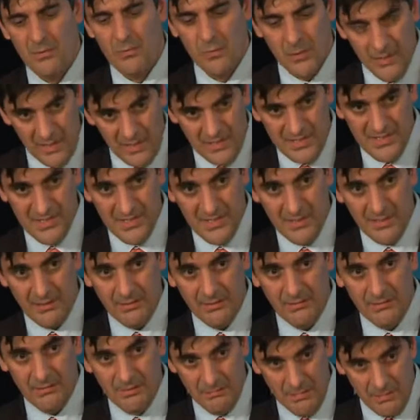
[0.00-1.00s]
we are
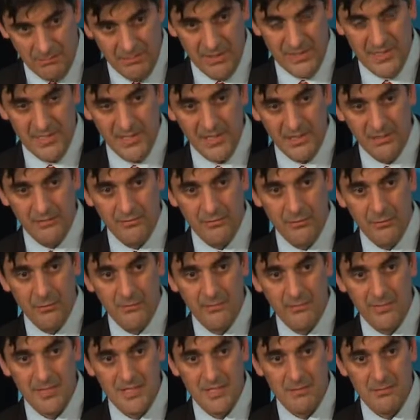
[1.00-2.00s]
seeing a particular form
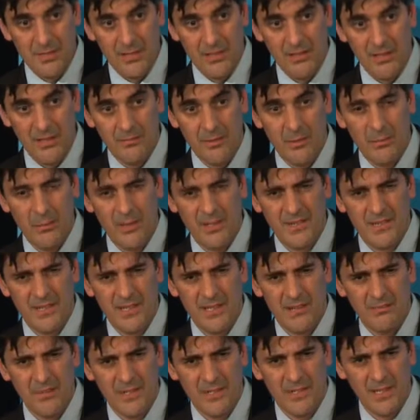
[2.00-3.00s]
of instability, but we're
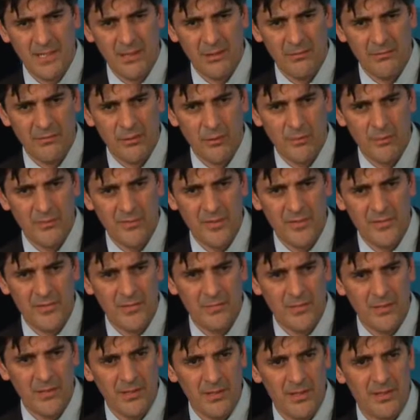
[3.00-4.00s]
seeing a particular form of
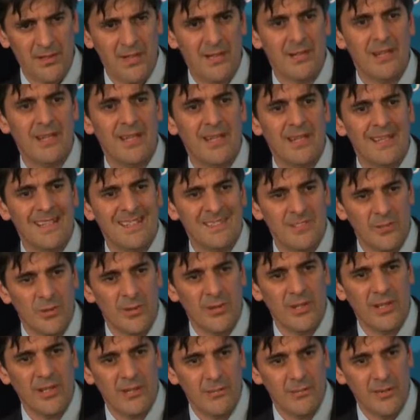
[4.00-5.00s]
instability that is
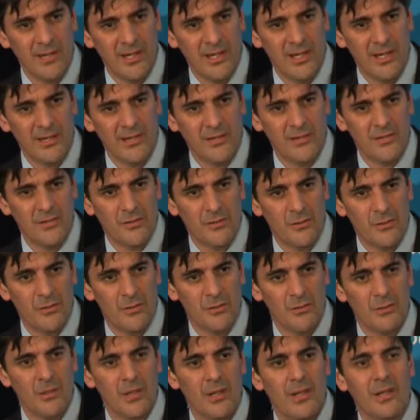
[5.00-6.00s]
not yet related
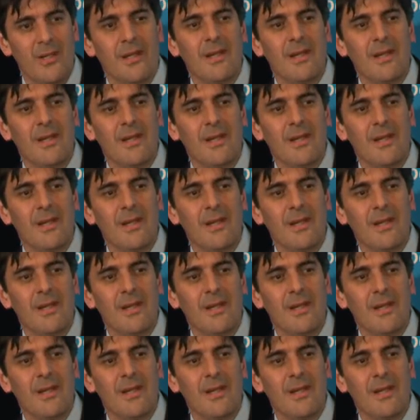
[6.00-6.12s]
to